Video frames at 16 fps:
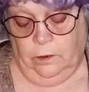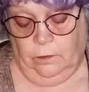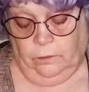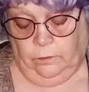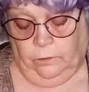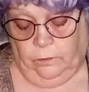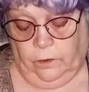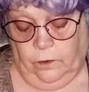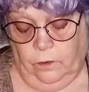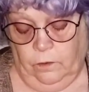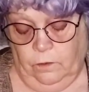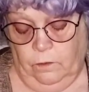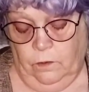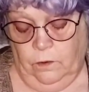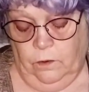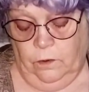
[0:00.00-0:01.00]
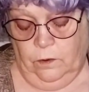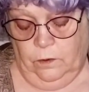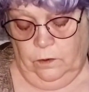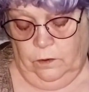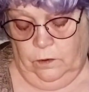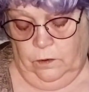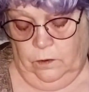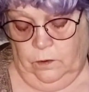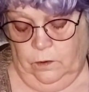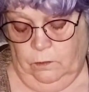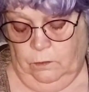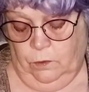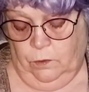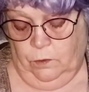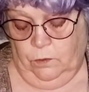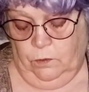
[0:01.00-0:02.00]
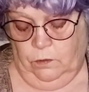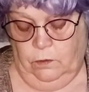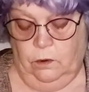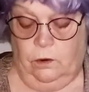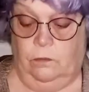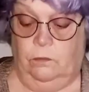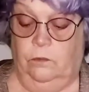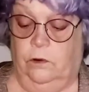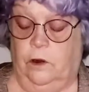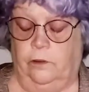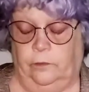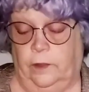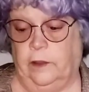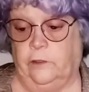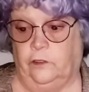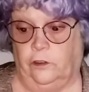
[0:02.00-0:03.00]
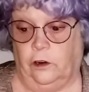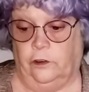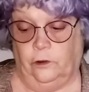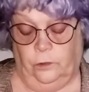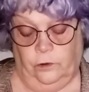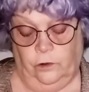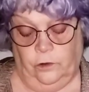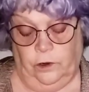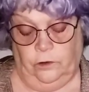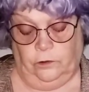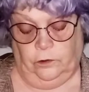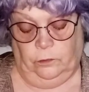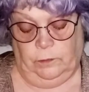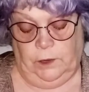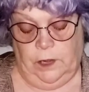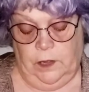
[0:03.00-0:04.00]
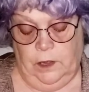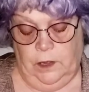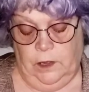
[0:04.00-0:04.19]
So, New Moon, no, that's Joshua Tree, excuse me.